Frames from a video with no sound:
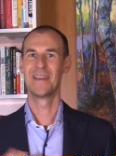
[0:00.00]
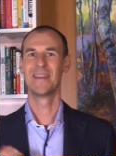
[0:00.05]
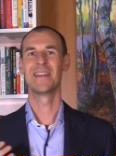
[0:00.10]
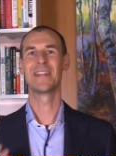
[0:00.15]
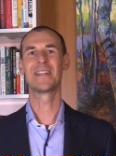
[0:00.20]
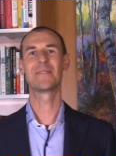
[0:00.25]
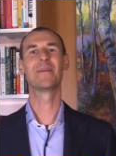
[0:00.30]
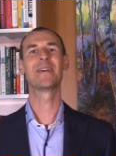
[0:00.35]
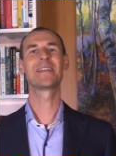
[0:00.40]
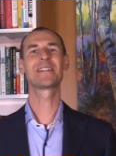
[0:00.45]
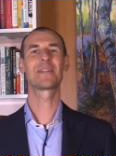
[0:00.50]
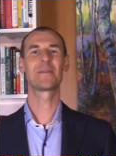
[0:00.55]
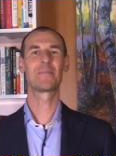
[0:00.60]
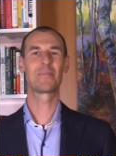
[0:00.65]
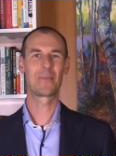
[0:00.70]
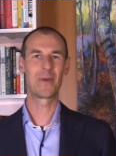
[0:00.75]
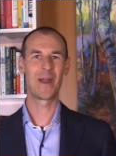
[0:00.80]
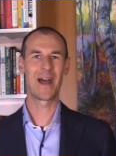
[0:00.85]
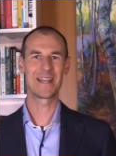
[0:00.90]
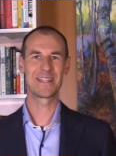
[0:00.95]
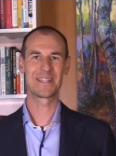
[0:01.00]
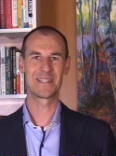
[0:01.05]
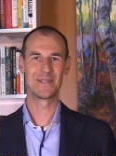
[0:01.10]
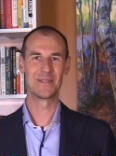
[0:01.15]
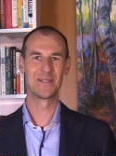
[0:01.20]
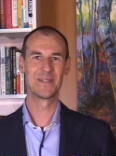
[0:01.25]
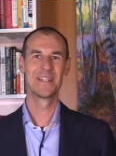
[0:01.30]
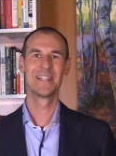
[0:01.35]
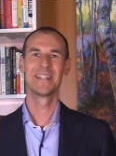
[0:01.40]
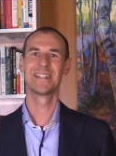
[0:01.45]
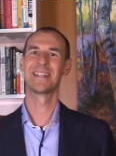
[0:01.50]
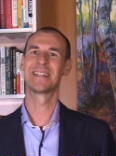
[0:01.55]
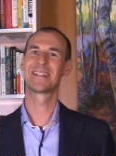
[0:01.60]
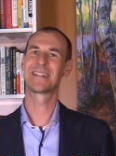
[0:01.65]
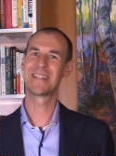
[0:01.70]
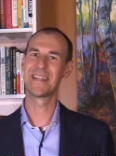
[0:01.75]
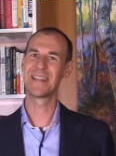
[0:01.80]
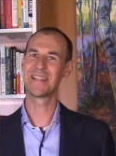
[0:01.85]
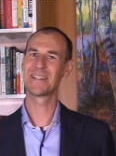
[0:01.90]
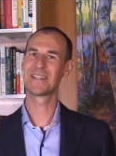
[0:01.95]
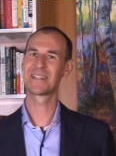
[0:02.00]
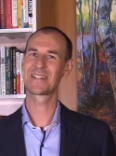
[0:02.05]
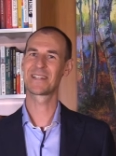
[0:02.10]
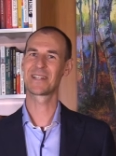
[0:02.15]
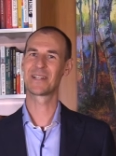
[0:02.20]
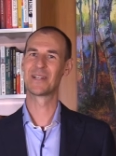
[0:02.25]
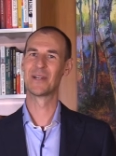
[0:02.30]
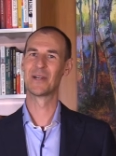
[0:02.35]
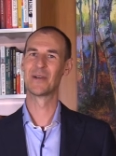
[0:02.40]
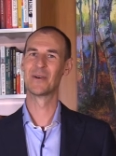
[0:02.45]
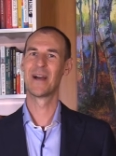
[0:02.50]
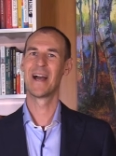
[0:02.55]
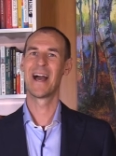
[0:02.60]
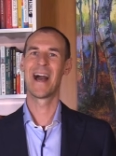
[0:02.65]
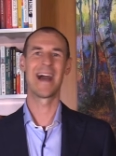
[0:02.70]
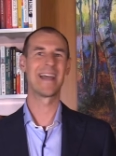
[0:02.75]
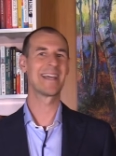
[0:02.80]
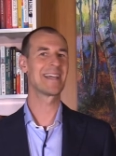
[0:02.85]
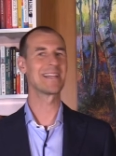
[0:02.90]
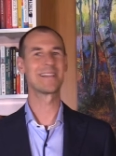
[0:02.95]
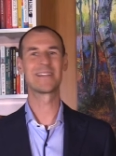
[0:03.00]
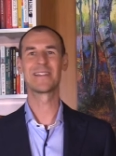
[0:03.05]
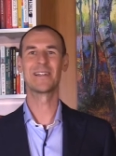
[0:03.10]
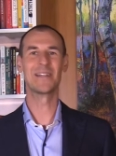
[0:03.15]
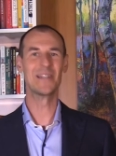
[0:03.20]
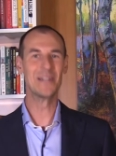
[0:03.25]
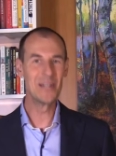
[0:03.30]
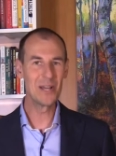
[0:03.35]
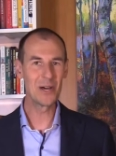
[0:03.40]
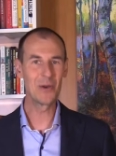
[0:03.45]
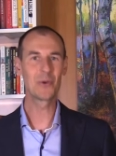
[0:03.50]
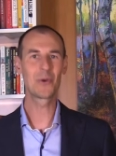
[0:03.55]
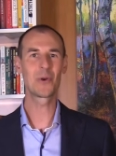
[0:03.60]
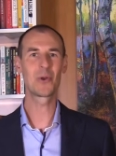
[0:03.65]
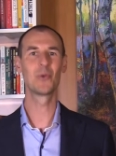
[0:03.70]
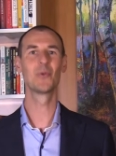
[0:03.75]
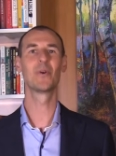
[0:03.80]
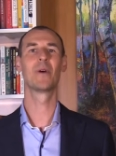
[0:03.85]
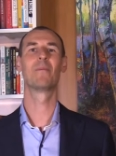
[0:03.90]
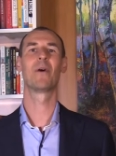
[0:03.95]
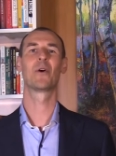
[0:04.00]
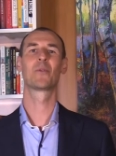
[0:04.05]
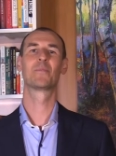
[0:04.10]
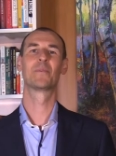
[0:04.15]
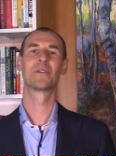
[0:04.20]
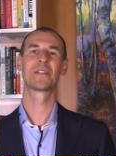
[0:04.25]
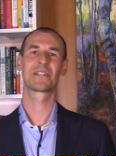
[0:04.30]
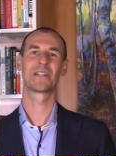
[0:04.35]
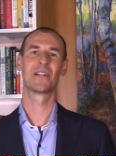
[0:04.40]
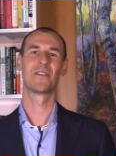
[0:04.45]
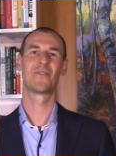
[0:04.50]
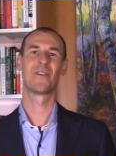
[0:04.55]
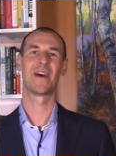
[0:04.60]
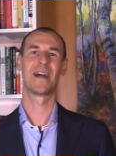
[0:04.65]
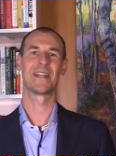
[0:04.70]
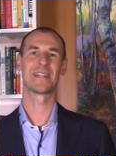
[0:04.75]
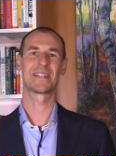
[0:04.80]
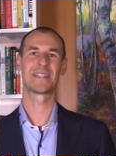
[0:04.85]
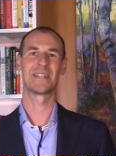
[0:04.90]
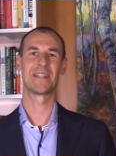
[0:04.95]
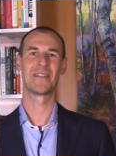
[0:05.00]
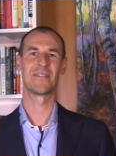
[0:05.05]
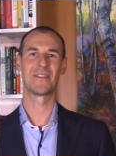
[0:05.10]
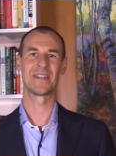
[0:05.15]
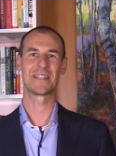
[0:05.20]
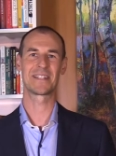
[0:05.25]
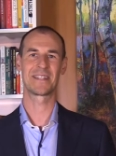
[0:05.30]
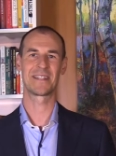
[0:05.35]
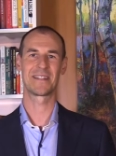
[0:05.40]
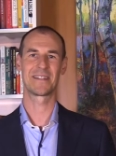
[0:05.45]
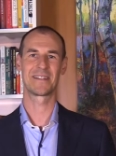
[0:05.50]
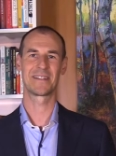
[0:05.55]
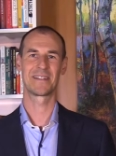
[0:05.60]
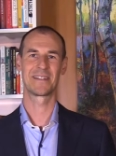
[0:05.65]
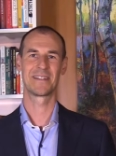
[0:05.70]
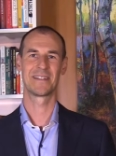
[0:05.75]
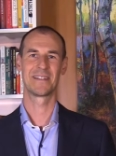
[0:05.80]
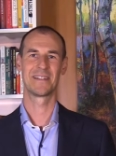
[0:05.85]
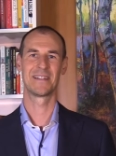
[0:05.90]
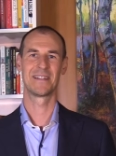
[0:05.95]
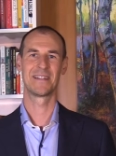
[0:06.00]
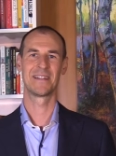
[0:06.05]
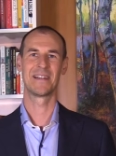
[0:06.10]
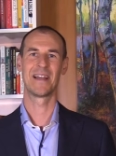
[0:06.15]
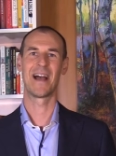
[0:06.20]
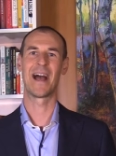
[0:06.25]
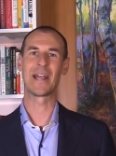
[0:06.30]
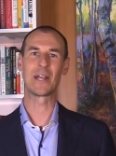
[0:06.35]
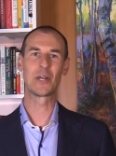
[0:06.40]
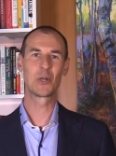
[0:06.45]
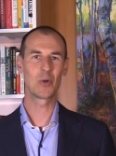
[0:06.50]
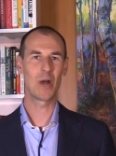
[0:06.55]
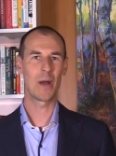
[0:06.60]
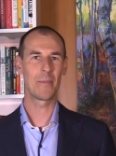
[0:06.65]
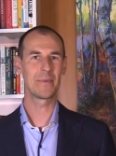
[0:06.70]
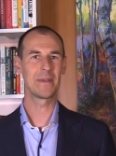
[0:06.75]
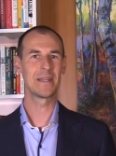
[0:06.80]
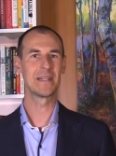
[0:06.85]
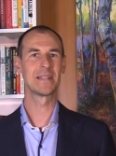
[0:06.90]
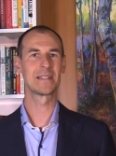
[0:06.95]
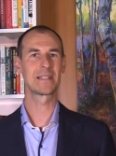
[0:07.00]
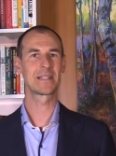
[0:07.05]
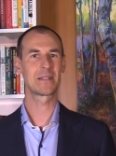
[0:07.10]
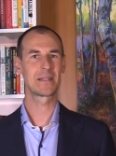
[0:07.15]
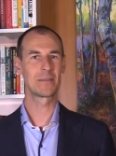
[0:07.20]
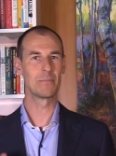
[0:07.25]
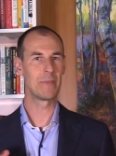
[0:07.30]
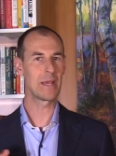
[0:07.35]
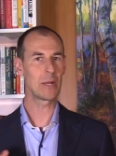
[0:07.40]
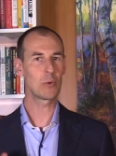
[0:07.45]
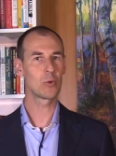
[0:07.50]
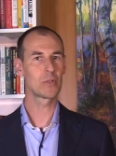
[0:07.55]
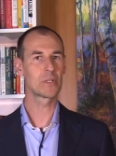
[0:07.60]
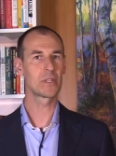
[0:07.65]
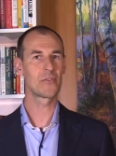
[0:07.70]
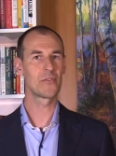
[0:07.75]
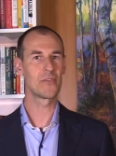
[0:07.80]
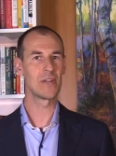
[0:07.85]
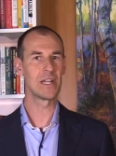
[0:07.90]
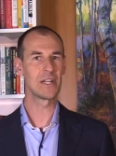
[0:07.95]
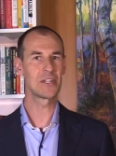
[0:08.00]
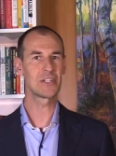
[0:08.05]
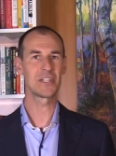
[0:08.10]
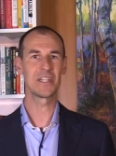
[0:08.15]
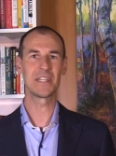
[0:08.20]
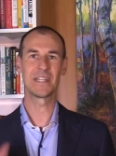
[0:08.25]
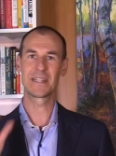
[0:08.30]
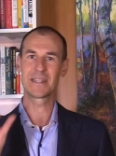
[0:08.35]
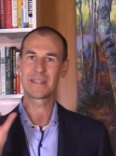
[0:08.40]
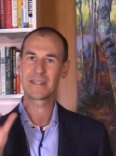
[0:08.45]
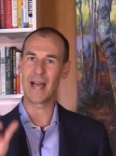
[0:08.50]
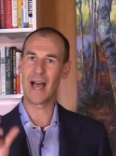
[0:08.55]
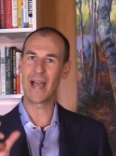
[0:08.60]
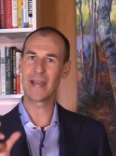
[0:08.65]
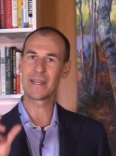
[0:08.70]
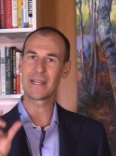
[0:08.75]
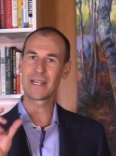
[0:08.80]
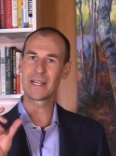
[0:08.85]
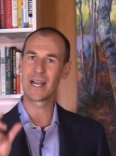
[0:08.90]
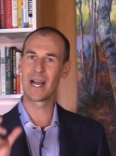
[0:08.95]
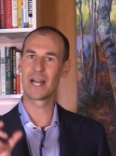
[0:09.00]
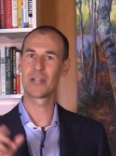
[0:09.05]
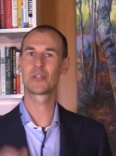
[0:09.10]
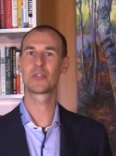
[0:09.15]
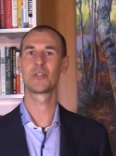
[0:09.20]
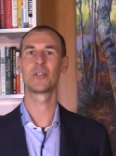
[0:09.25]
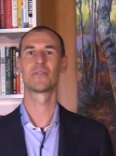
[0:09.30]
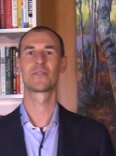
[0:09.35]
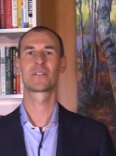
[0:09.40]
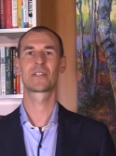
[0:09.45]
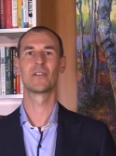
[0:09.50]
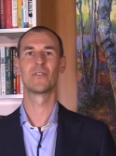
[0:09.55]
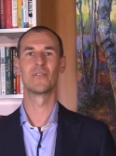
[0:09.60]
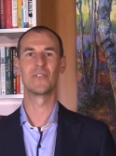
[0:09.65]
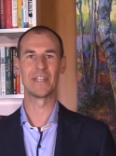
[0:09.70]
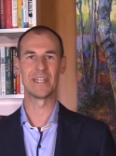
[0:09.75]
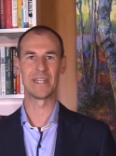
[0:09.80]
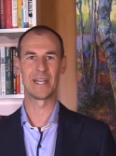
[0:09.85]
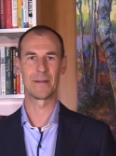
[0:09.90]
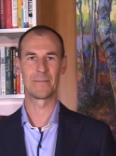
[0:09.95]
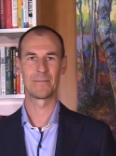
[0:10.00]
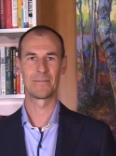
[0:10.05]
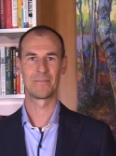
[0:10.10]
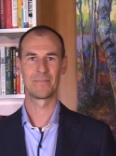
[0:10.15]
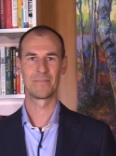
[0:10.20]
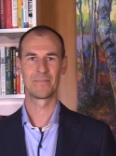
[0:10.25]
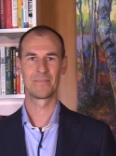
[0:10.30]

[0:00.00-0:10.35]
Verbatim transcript: It may surprise you that 10 years ago I had no clue about personal finance and investing. I grew up in a backwater village in a tiny country of Slovenia.